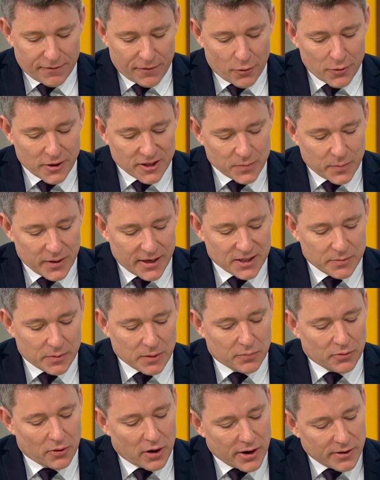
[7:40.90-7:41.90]
foreigners appear to
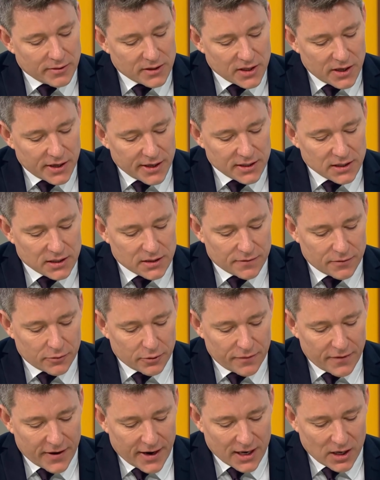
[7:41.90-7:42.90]
be prioritised
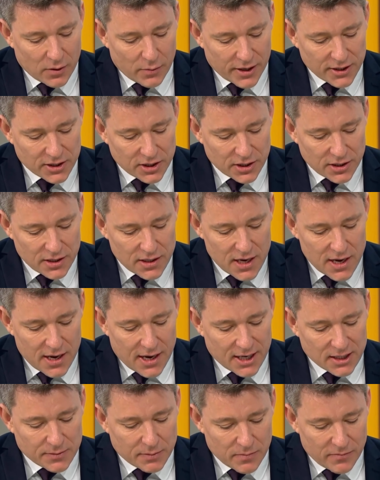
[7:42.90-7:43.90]
for evacuation,
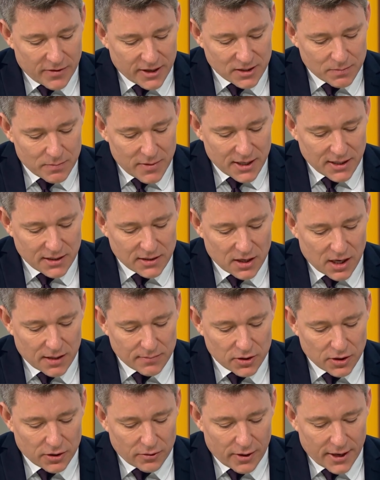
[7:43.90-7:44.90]
it's been raised many
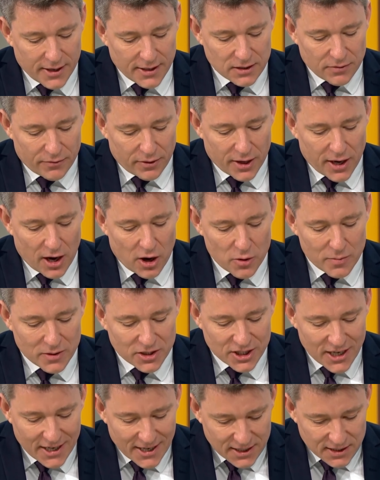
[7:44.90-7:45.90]
times. Ukraine is a very
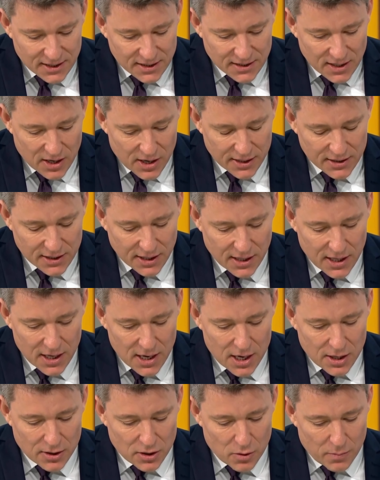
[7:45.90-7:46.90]
homogenic society,
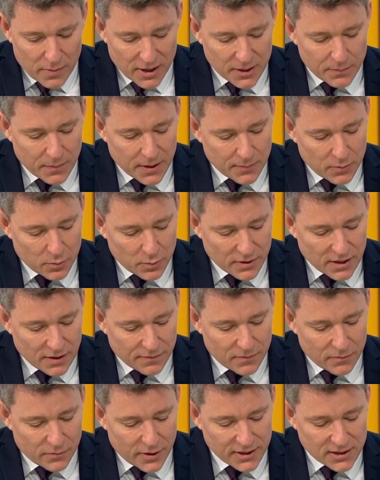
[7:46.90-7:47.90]
not many people with
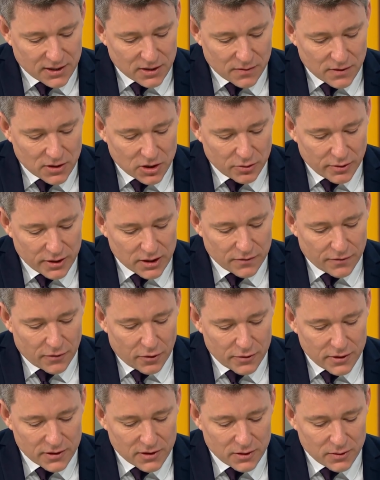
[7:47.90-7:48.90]
different races on the streets.
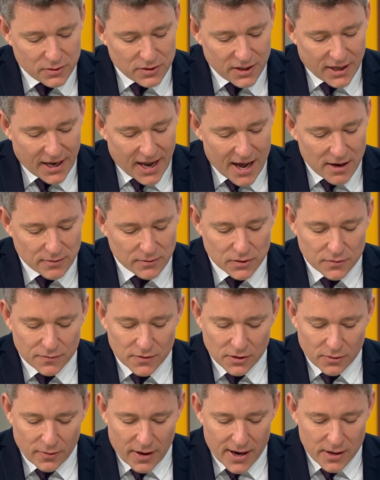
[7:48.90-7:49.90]
Foreigners do stick out of
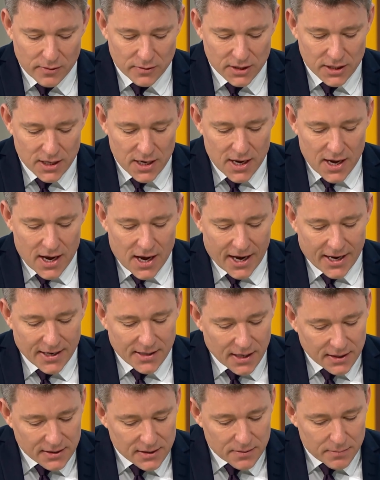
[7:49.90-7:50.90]
the crowd. Uh,
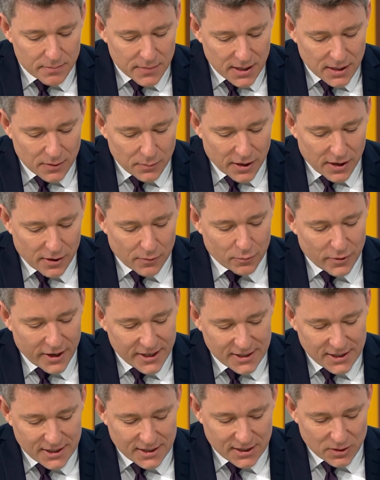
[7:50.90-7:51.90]
it doesn't mean we are
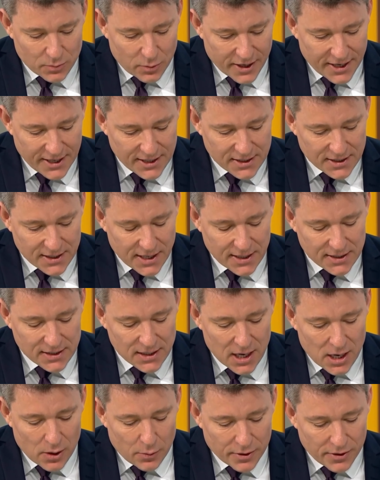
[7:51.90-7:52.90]
racist, is what he
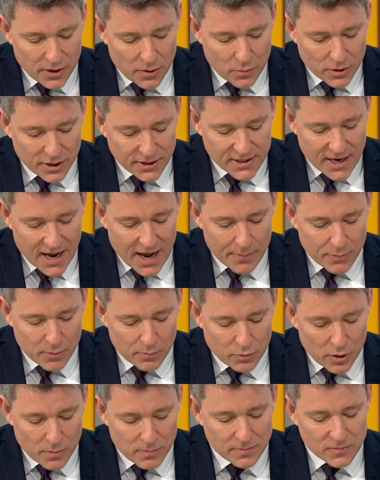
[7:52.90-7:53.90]
says. We don't want it to
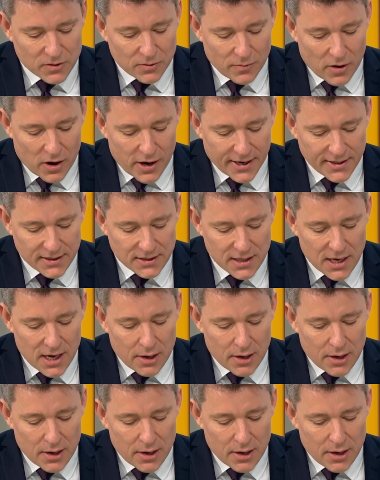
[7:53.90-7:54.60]
happen. Problems arise